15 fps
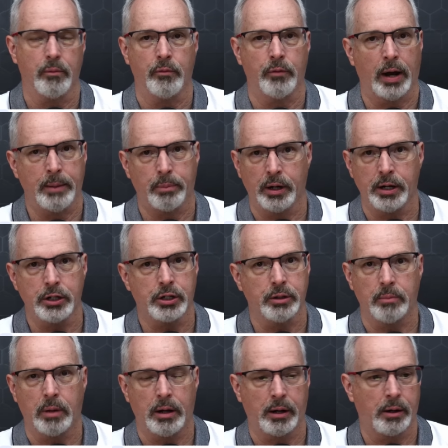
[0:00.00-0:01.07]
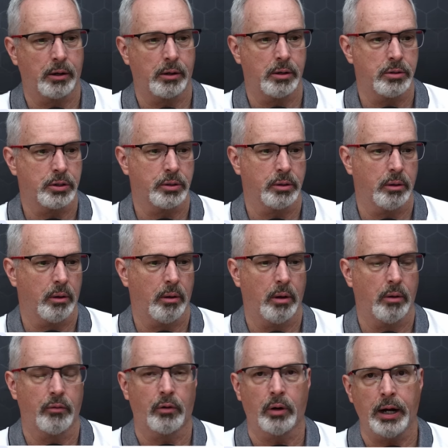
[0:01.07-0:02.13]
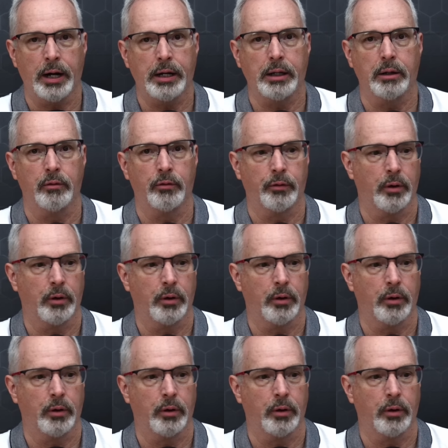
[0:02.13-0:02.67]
vibration monitors, a variety of,